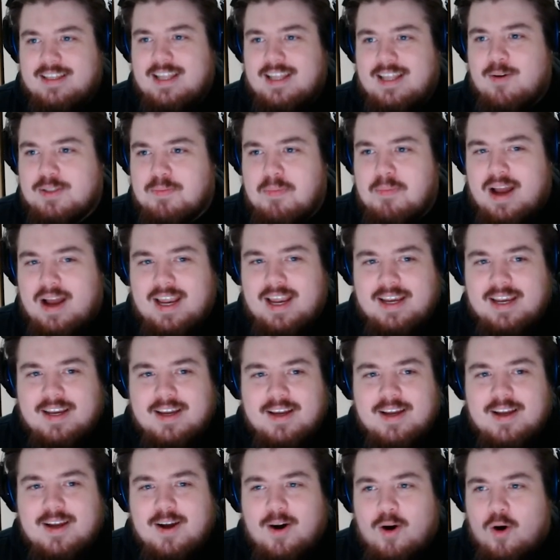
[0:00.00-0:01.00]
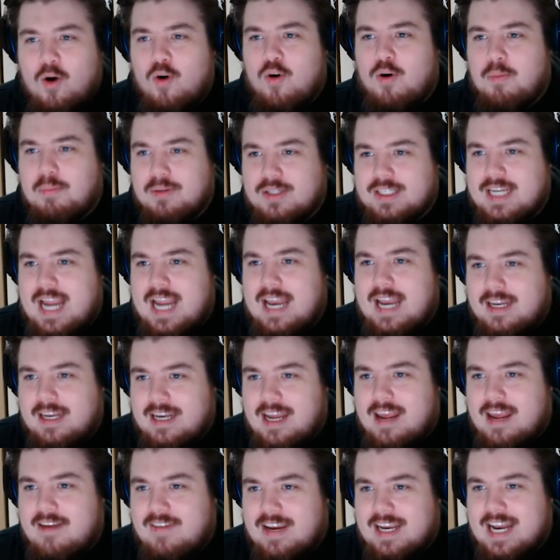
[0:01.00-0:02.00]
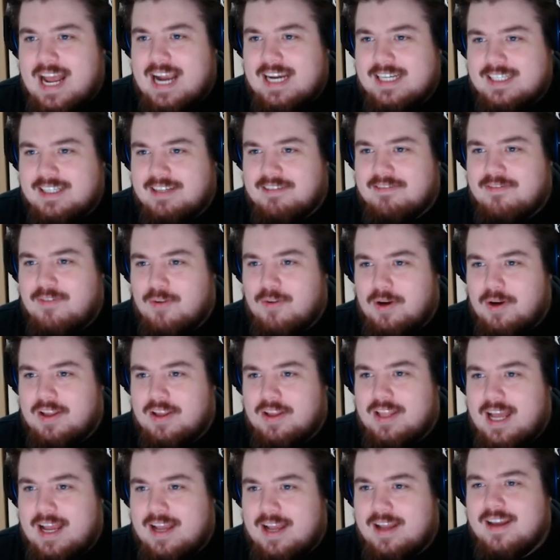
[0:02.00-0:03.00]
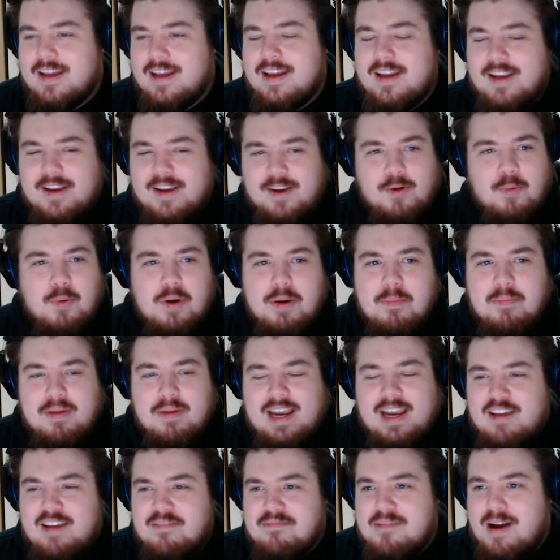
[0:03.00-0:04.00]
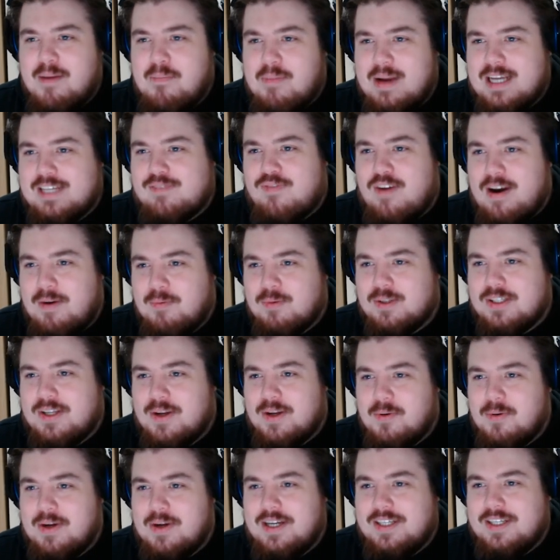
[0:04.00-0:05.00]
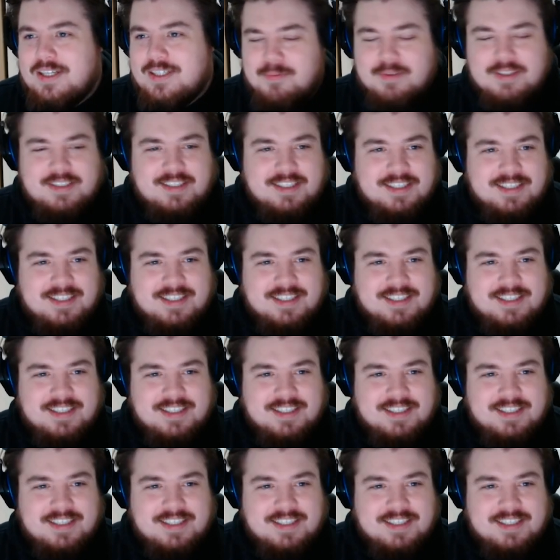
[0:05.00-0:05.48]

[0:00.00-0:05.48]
That was my horrible Scandinavian accent for you there. You wouldn't believe my best friend was Norwegian, would you?